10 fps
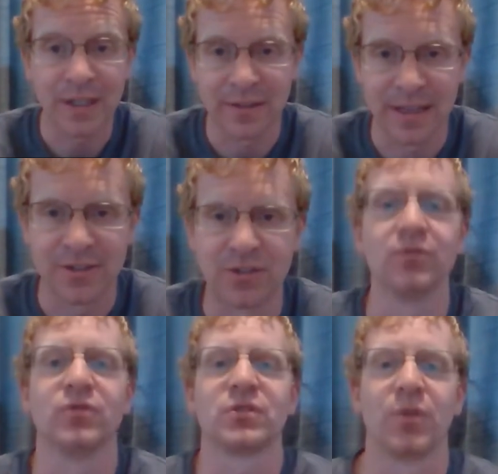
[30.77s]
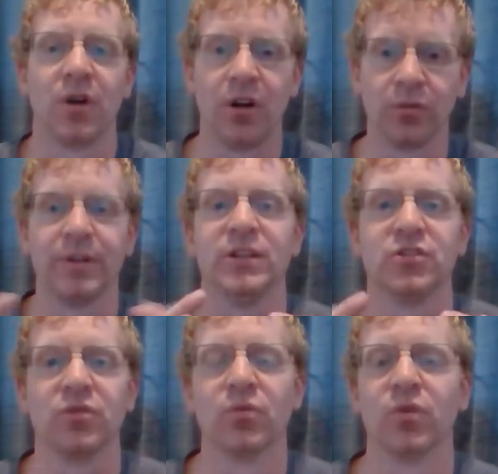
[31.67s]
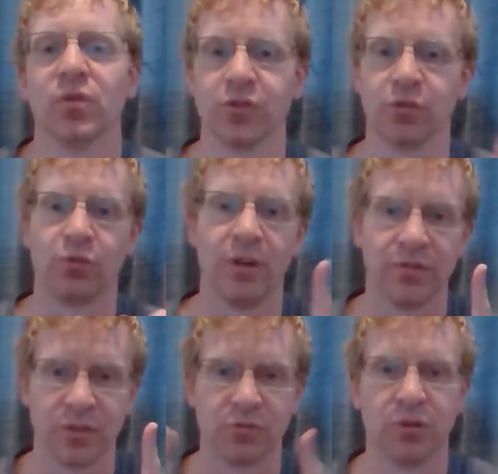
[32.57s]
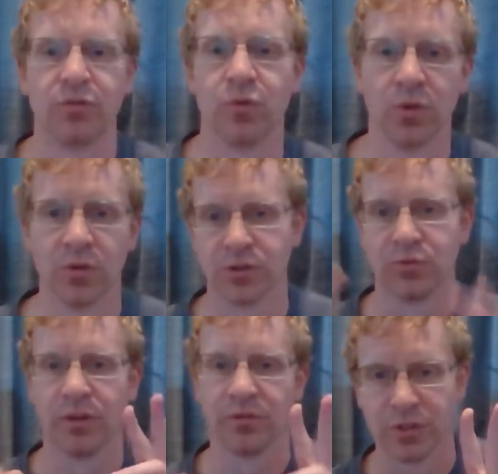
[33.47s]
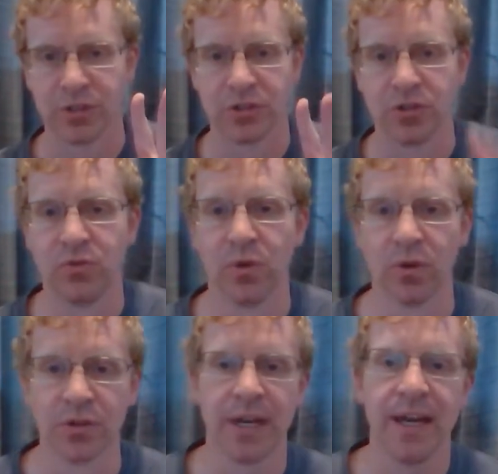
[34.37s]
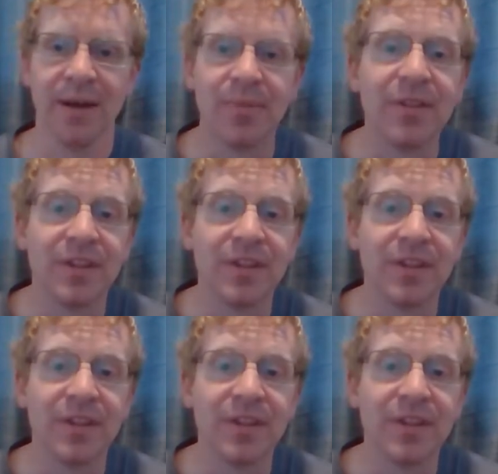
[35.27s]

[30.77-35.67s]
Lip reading: only led to small regional wars, or 1-versus-1 wars, or 1-versus-2 wars.